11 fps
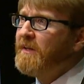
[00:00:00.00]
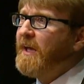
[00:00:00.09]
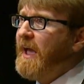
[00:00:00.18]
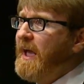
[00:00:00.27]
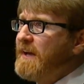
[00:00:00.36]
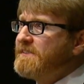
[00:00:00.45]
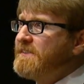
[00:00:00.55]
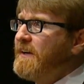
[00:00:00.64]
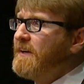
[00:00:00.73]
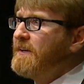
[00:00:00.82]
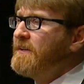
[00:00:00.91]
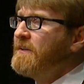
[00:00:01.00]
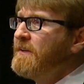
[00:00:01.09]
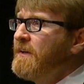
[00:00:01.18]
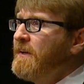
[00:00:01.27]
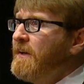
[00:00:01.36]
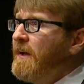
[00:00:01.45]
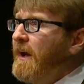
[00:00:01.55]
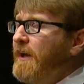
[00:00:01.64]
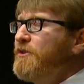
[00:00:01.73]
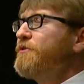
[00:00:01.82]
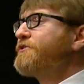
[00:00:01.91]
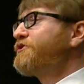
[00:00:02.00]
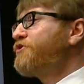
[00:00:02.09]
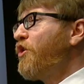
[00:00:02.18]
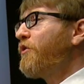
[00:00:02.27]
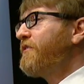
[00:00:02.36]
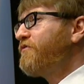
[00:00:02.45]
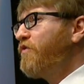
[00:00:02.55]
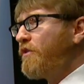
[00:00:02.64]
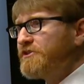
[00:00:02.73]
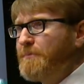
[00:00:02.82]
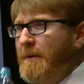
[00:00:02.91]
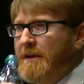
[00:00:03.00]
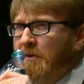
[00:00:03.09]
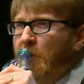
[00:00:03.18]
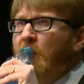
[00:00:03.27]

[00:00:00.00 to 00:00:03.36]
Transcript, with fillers: and uh, I do a story for Spin